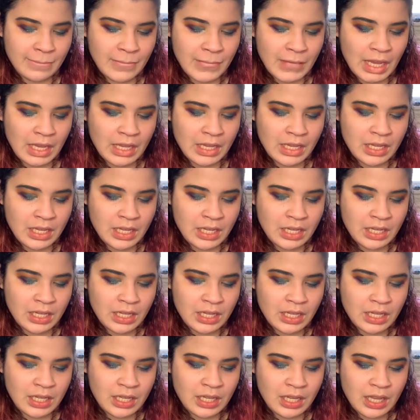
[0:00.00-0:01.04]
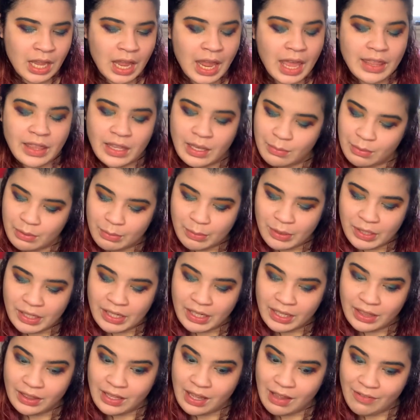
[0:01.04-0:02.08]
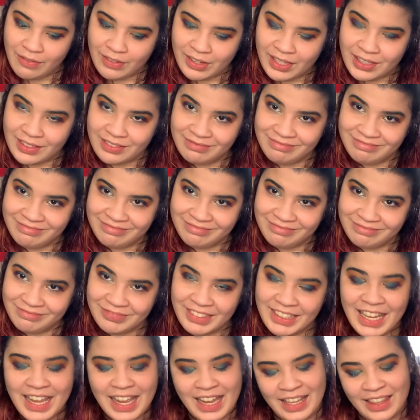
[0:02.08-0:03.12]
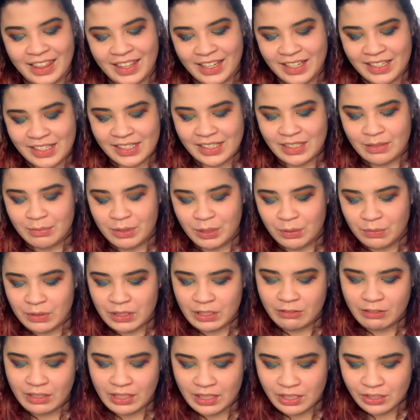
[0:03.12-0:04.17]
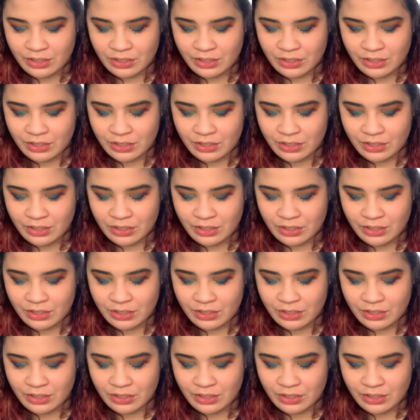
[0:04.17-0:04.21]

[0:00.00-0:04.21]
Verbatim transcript: I think I'm going to put it in Love It. Yeah, I think it does something really, really